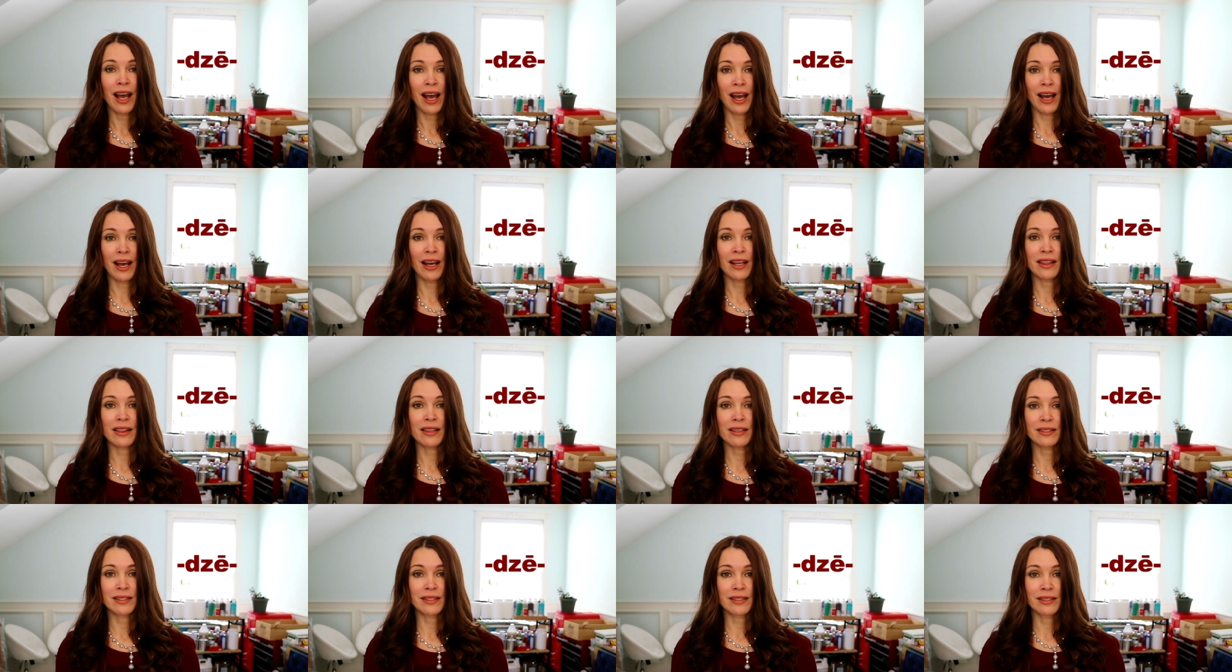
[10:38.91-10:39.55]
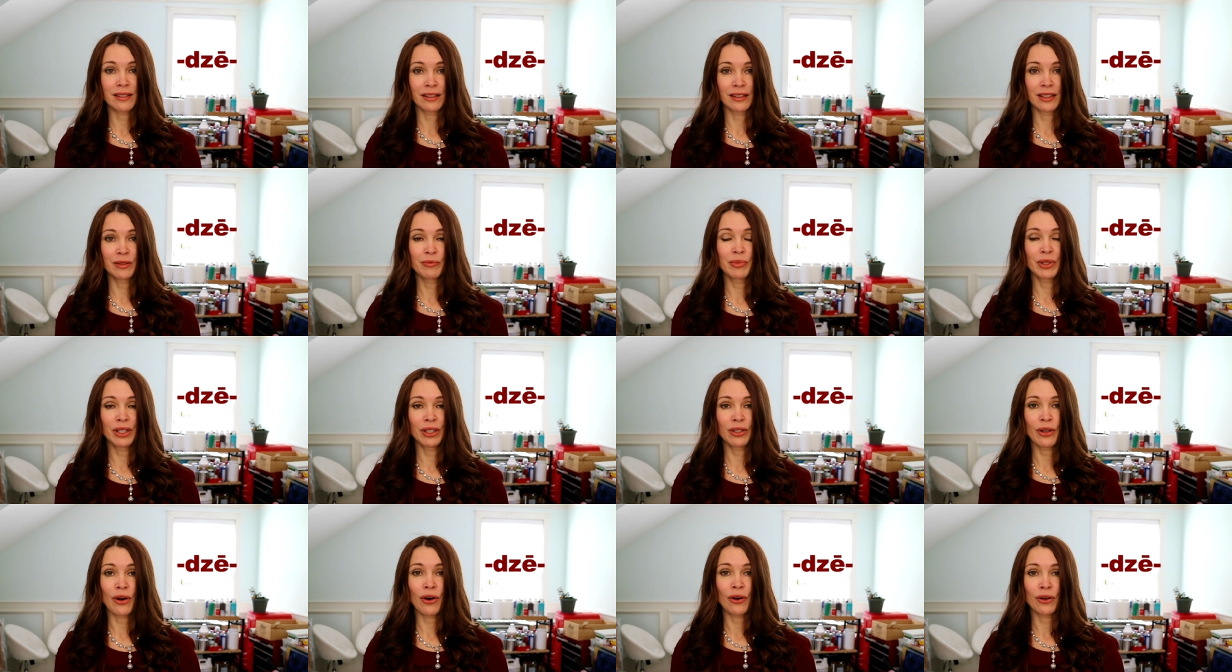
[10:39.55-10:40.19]
and the
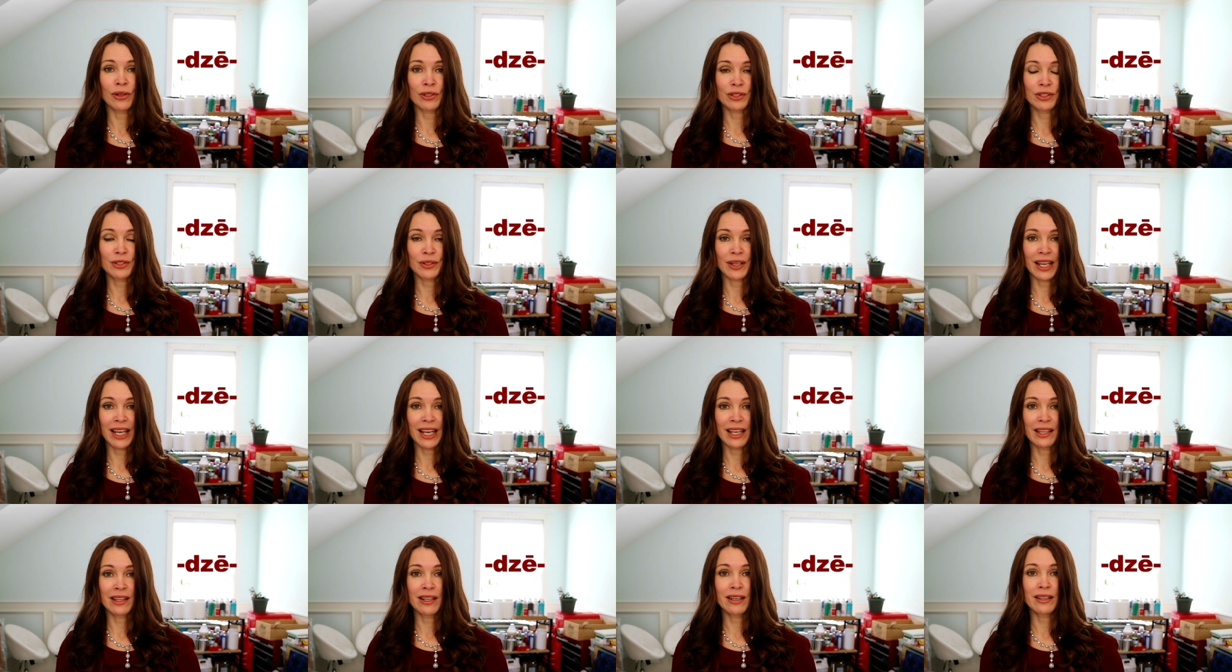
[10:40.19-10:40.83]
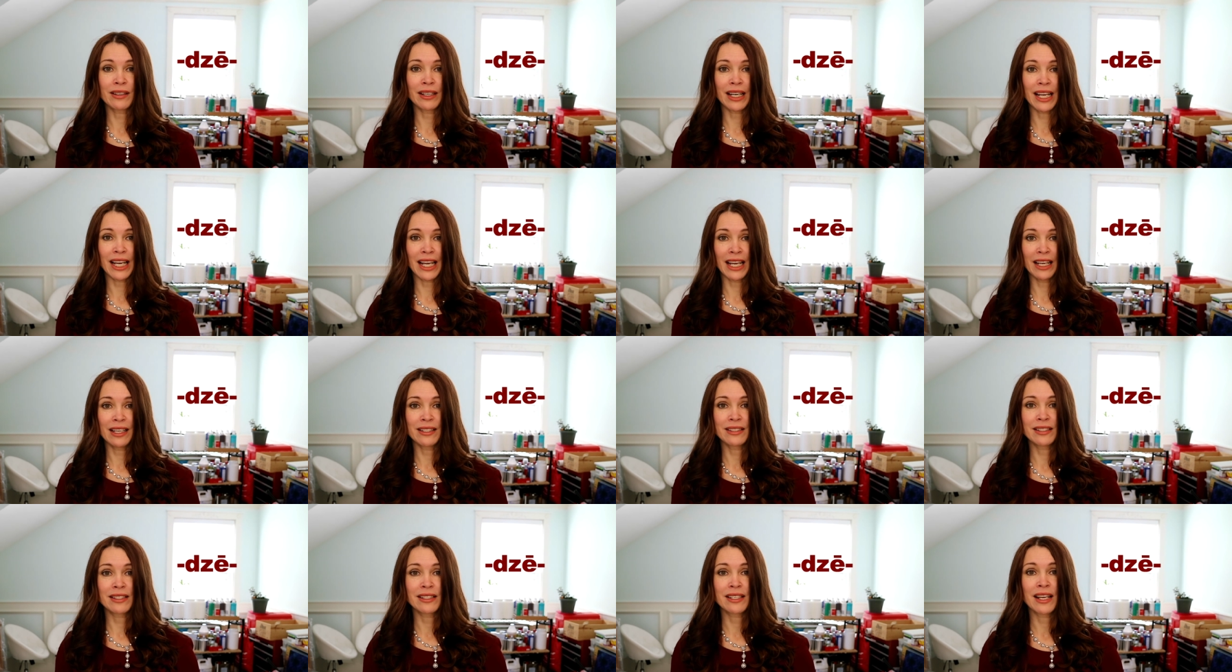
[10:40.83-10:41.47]
syllable altogether
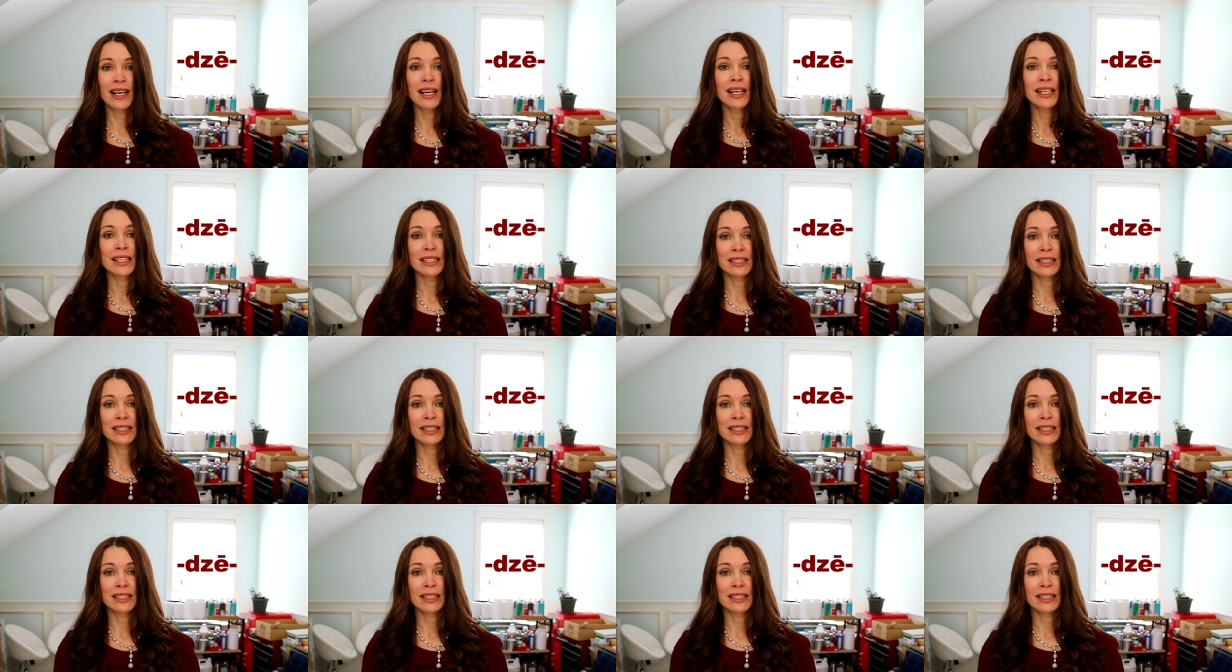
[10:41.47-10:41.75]
is